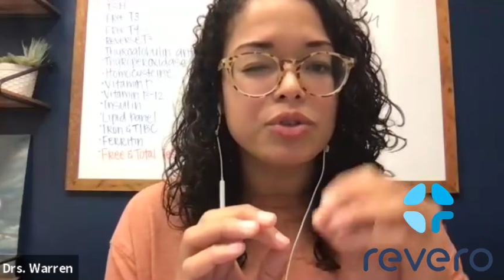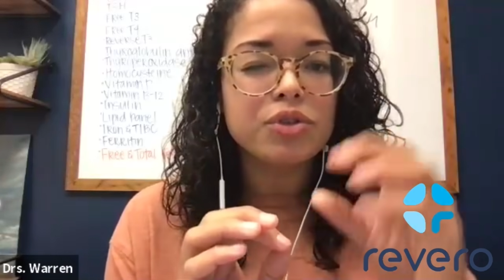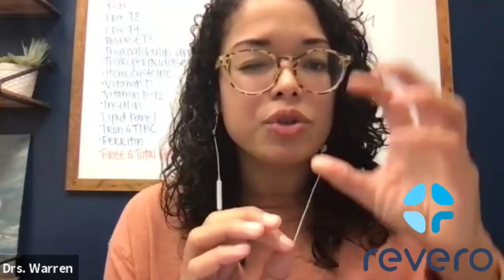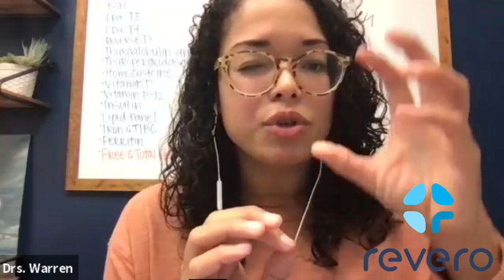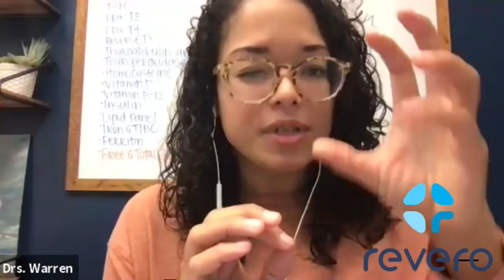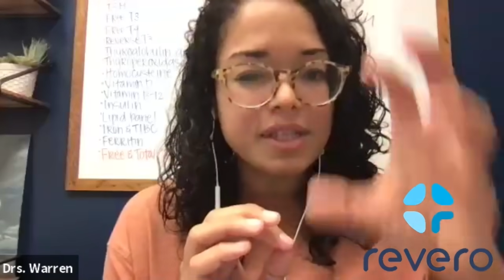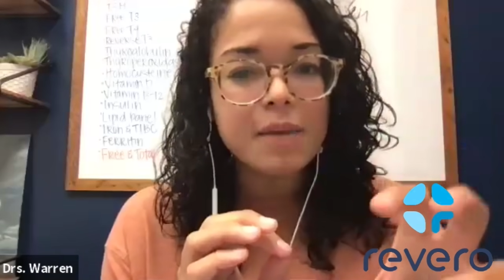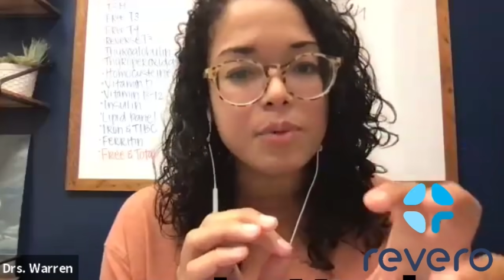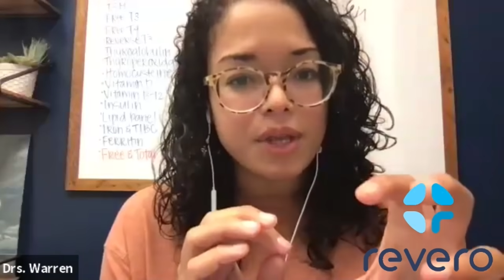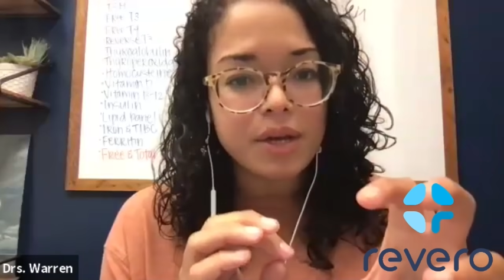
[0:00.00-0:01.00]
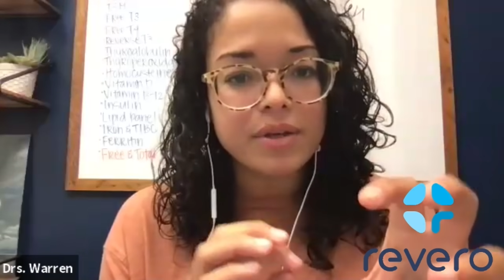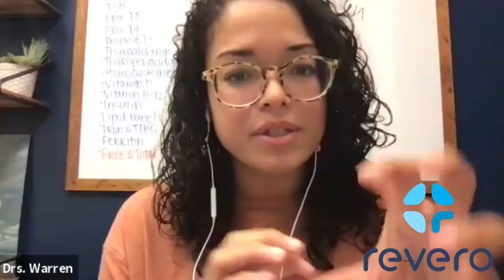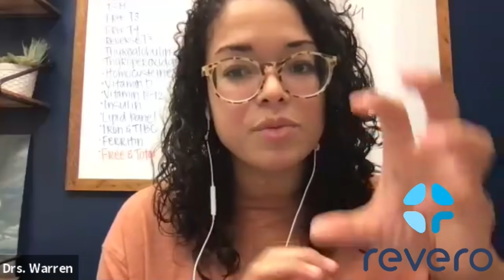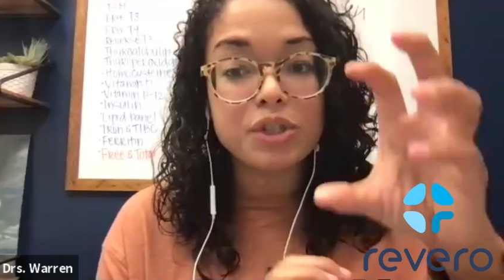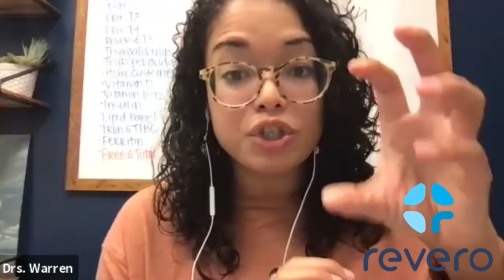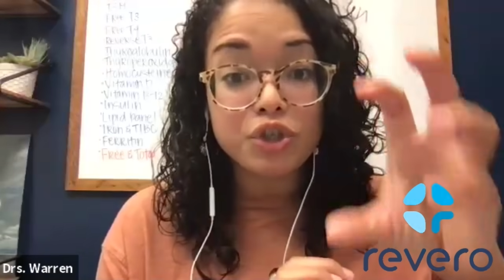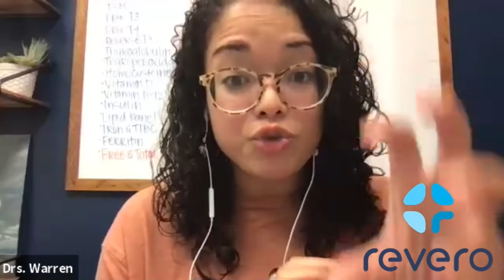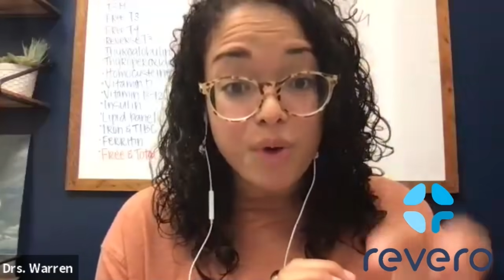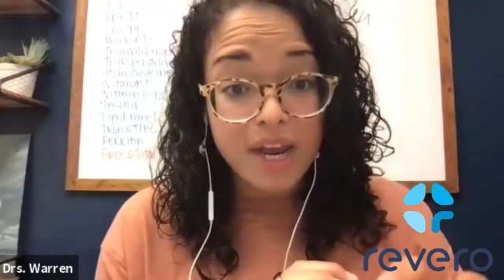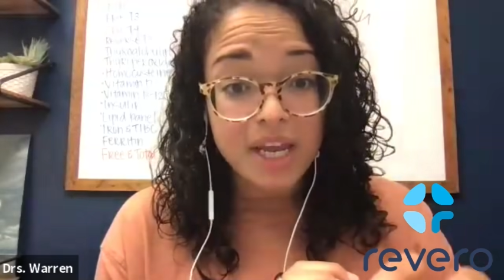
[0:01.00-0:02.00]
So there is hypothyroidism, which is
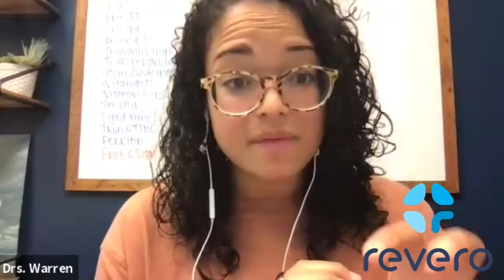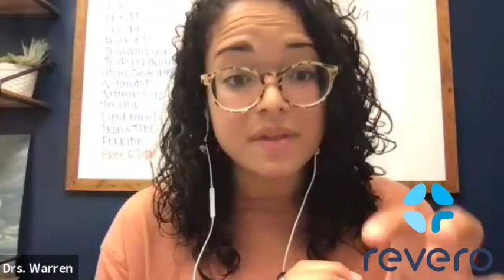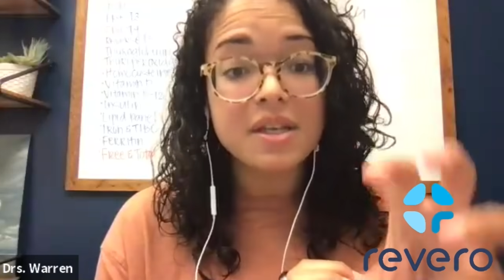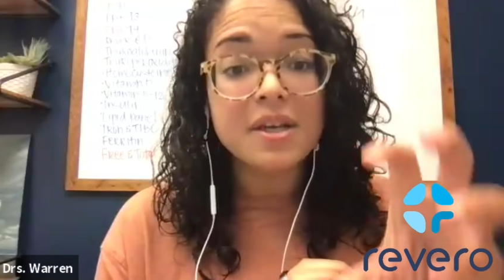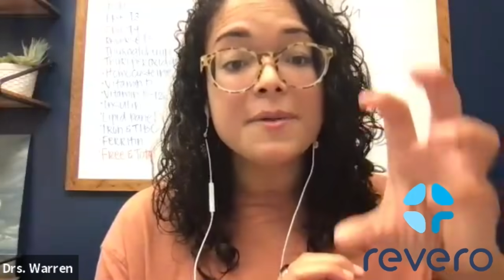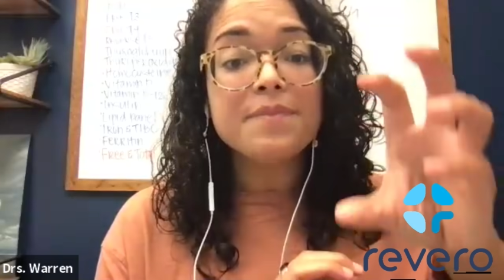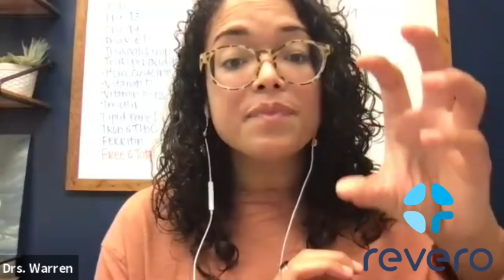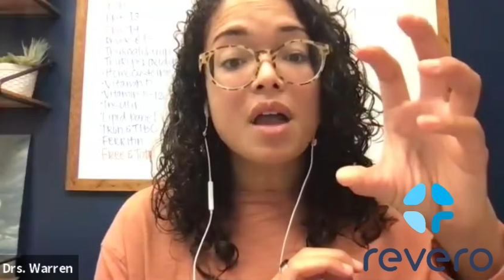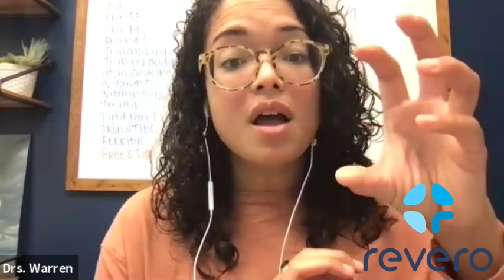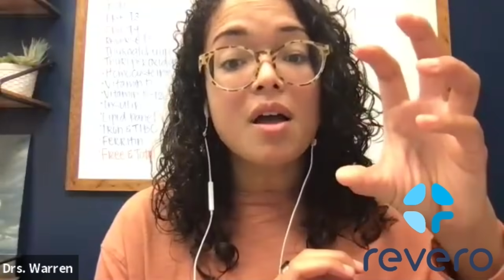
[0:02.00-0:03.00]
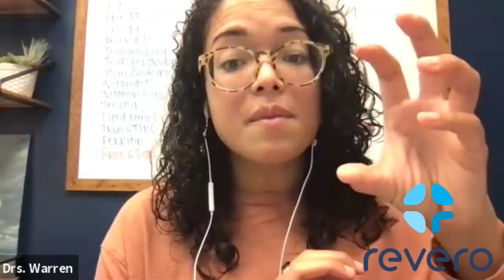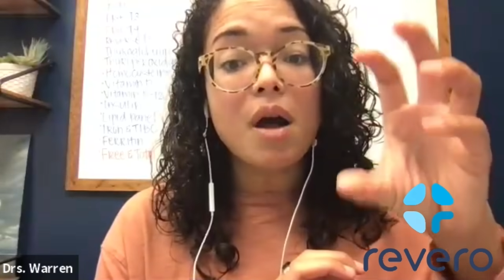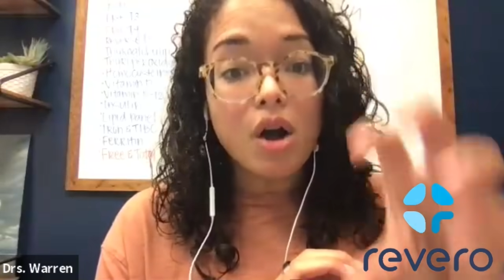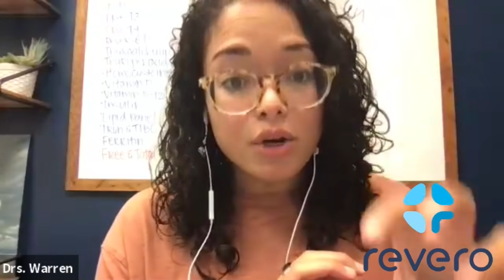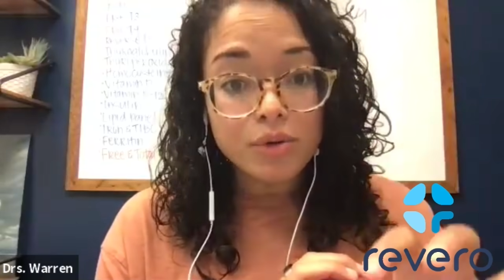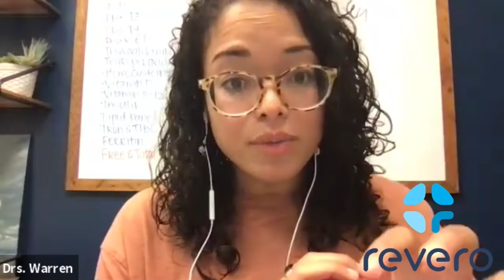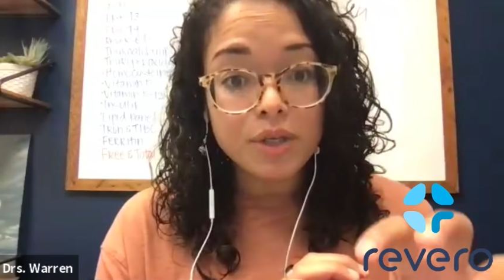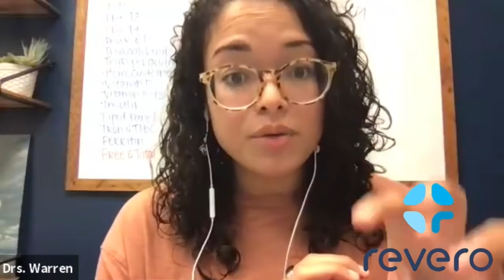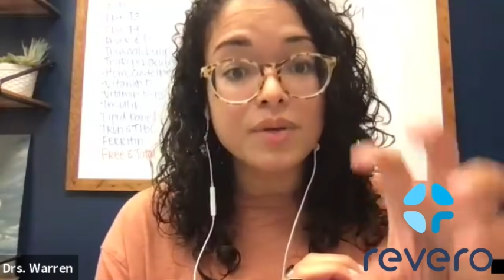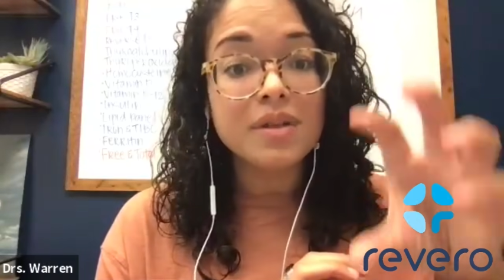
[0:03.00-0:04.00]
Graves, um,
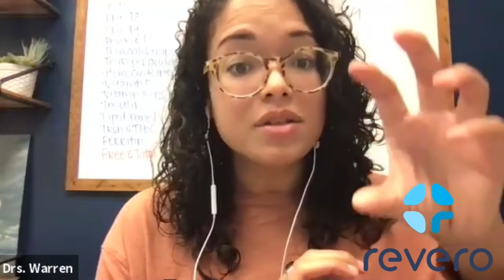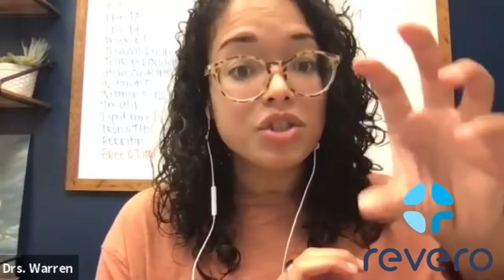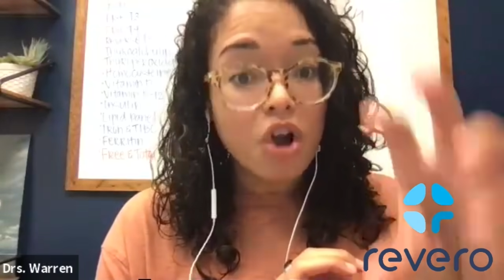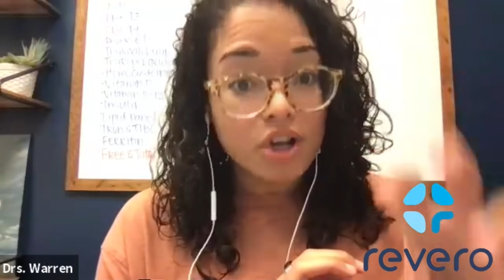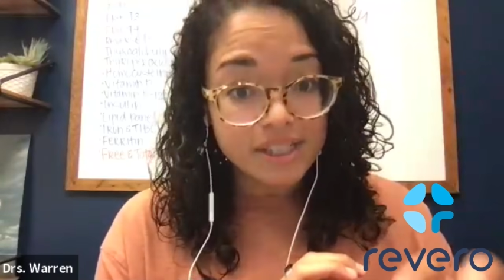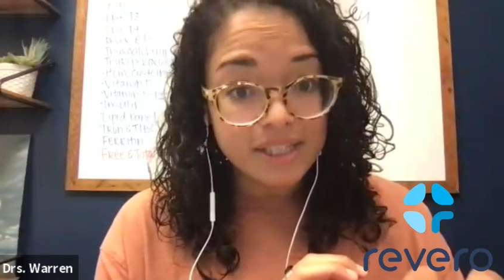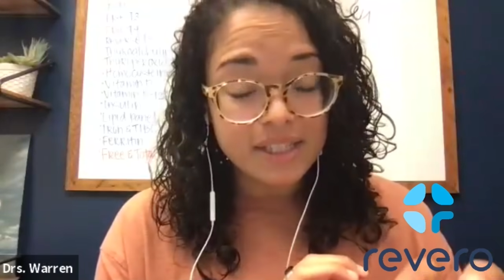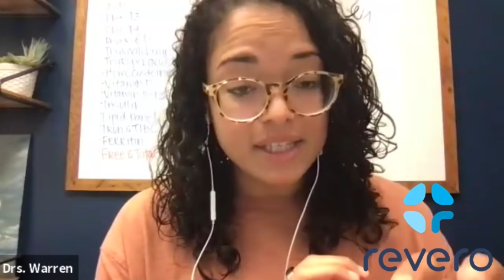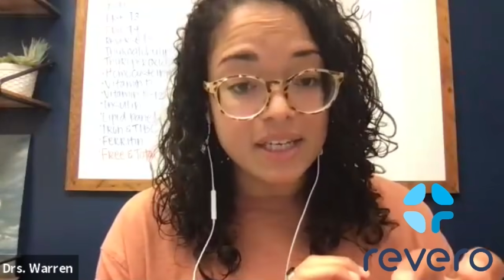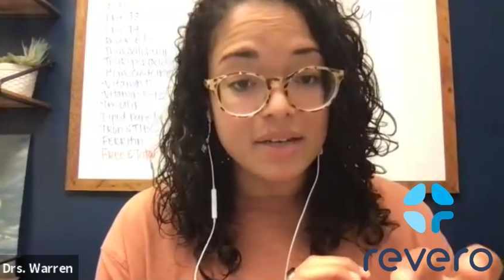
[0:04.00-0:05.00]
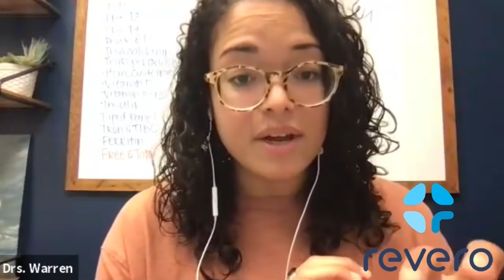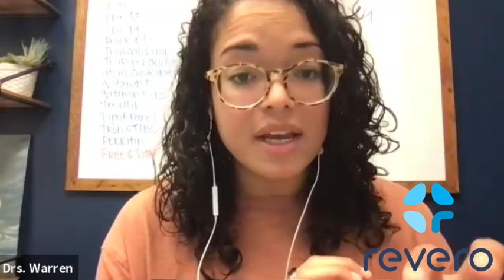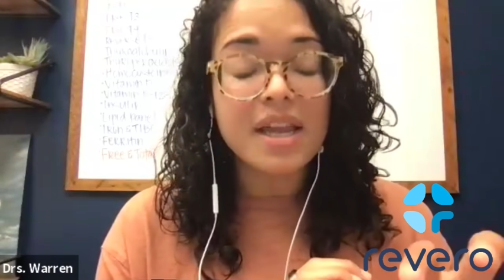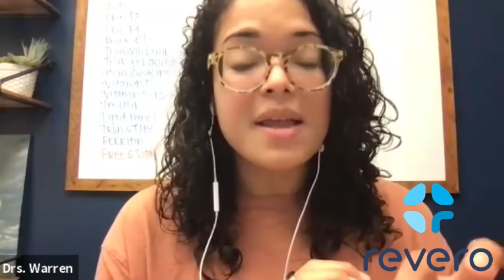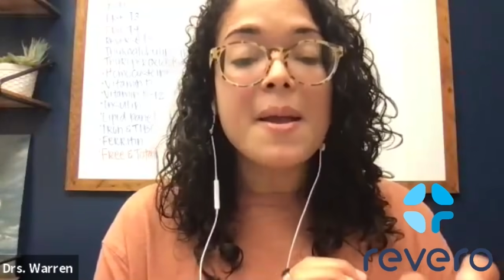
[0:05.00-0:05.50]
autoimmune toxicity, right?